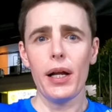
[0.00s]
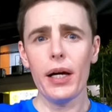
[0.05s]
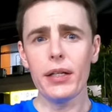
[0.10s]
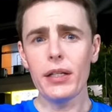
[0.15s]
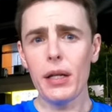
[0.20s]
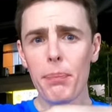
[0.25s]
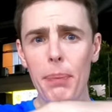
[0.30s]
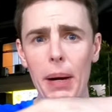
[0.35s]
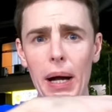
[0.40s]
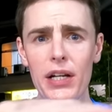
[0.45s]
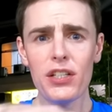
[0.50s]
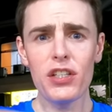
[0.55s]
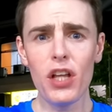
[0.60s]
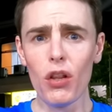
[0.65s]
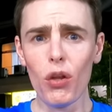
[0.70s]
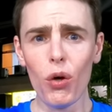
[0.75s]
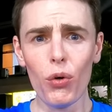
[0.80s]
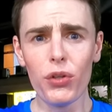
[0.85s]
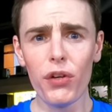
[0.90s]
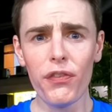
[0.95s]
And I passed a
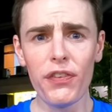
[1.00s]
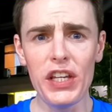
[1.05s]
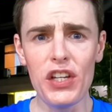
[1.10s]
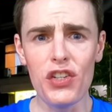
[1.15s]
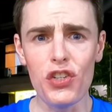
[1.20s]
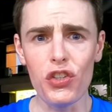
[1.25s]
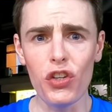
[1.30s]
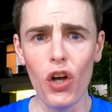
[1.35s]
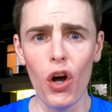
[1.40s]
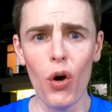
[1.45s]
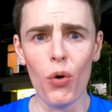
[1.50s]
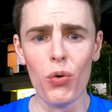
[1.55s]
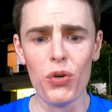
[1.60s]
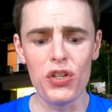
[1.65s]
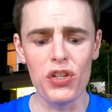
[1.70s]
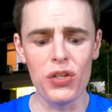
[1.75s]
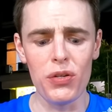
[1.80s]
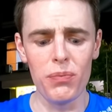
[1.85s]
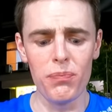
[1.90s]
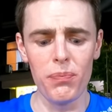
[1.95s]
load of these
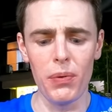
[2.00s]
stalls,